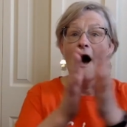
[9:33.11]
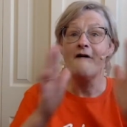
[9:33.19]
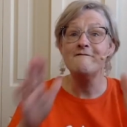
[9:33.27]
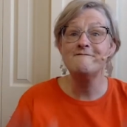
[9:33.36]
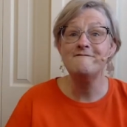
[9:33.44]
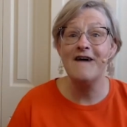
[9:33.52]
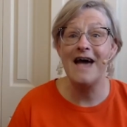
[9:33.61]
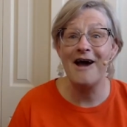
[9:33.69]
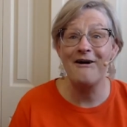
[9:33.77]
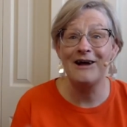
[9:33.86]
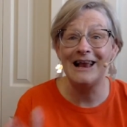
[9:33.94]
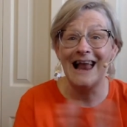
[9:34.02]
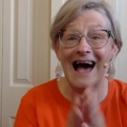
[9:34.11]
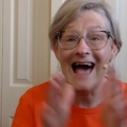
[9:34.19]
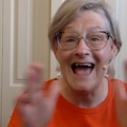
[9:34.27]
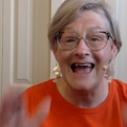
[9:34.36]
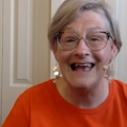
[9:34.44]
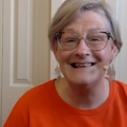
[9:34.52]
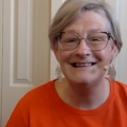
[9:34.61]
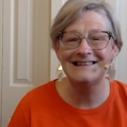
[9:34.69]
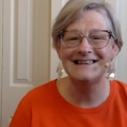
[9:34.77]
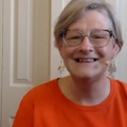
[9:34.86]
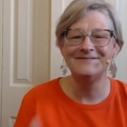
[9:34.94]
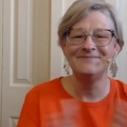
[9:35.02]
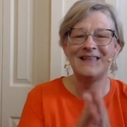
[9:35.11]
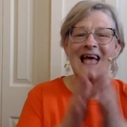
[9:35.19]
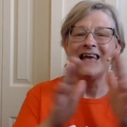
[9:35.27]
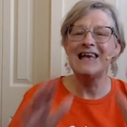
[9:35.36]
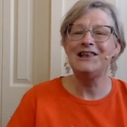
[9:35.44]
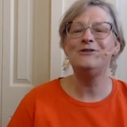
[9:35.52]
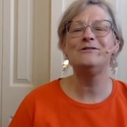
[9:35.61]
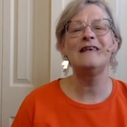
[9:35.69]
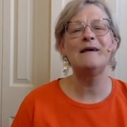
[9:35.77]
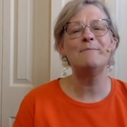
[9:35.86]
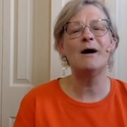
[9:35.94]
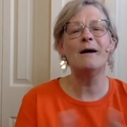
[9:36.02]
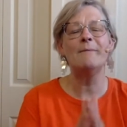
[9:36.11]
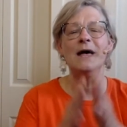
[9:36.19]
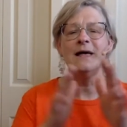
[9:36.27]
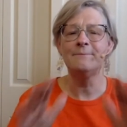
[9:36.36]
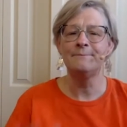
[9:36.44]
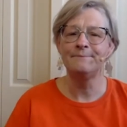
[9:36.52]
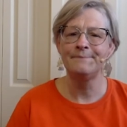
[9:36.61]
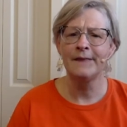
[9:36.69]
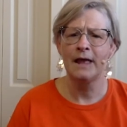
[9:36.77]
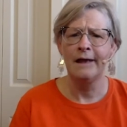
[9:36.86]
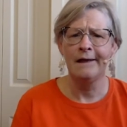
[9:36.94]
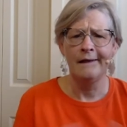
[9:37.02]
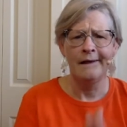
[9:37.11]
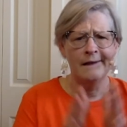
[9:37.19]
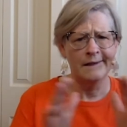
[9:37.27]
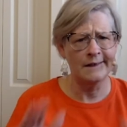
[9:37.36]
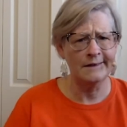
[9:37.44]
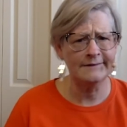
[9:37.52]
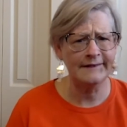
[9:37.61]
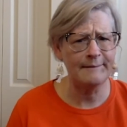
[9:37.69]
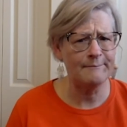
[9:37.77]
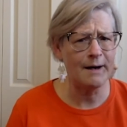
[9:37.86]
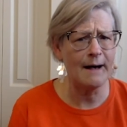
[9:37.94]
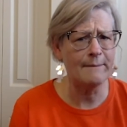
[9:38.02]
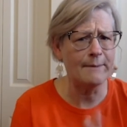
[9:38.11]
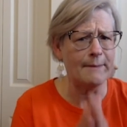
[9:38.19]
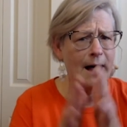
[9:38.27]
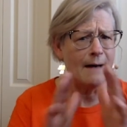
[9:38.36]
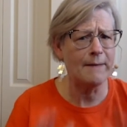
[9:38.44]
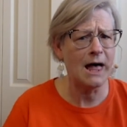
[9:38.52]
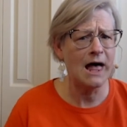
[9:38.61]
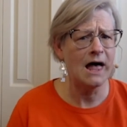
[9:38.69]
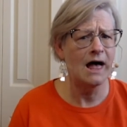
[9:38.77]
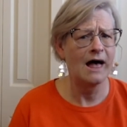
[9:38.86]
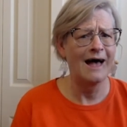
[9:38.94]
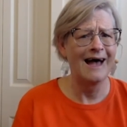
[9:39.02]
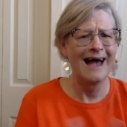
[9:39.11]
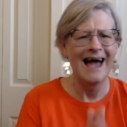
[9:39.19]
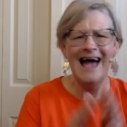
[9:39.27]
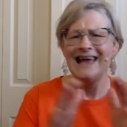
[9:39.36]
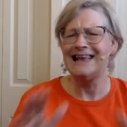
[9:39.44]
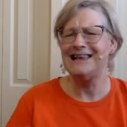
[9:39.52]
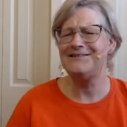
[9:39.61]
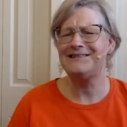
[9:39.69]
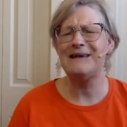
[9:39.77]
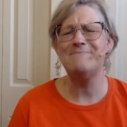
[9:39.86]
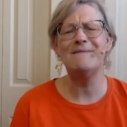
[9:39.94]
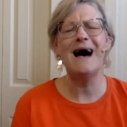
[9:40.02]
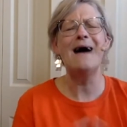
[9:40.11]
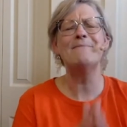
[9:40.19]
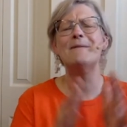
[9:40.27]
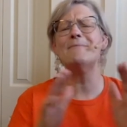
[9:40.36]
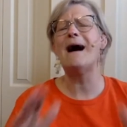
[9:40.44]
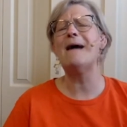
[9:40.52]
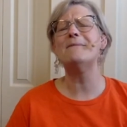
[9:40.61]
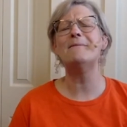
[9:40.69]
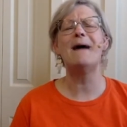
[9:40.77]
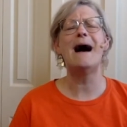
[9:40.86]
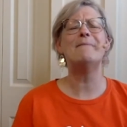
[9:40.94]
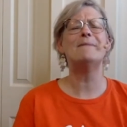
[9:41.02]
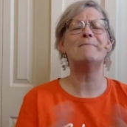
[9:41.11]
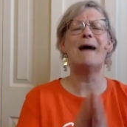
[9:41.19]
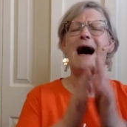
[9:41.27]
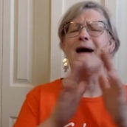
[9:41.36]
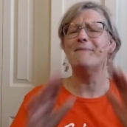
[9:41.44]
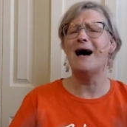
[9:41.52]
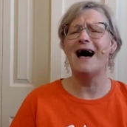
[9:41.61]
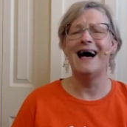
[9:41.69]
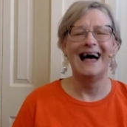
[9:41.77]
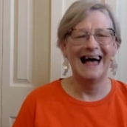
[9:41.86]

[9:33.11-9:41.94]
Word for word: Very nice. Can you say mama? Can you say mama, mama? Can you say mama, mama, mama, mama?